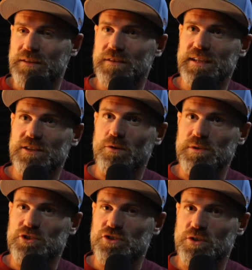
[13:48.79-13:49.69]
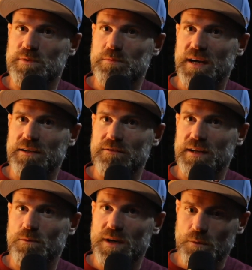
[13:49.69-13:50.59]
I think it always just comes back of
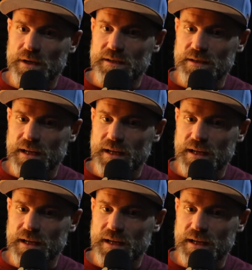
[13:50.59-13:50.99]
like where we